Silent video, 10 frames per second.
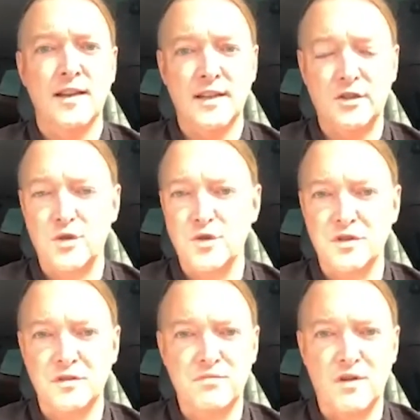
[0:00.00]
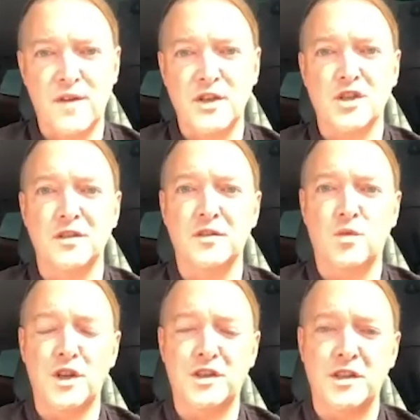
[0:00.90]
intrusion prevention,
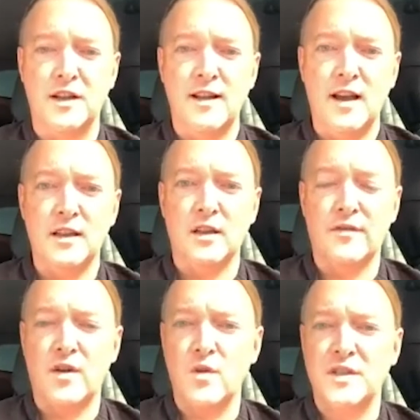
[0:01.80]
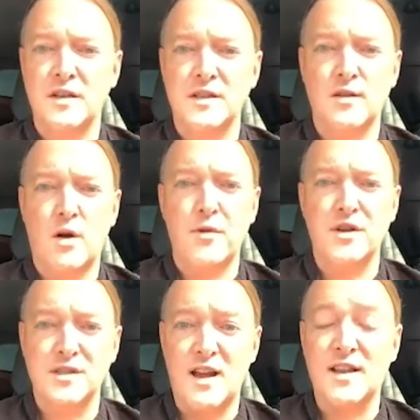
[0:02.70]
which a lot of our retail casino
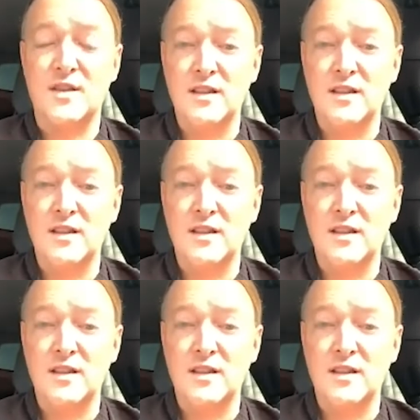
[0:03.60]
operators like.